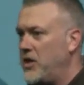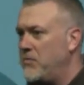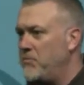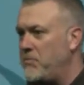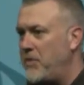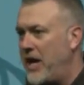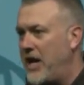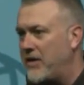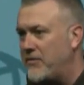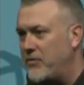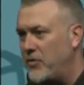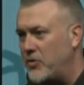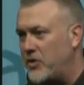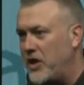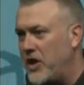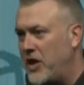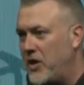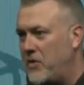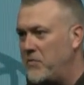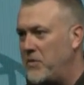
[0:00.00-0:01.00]
impactful
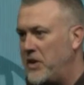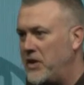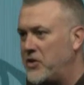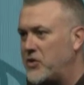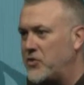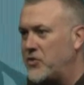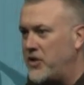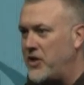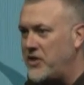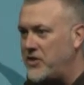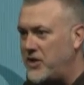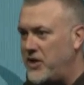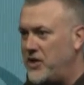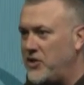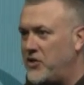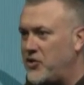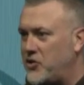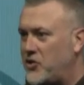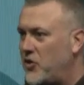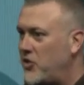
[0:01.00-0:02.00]
care ministries
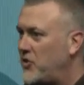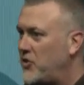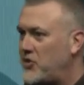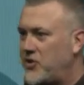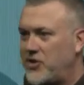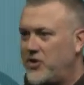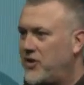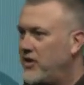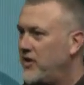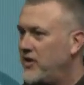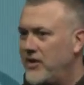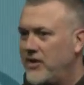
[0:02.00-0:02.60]
in church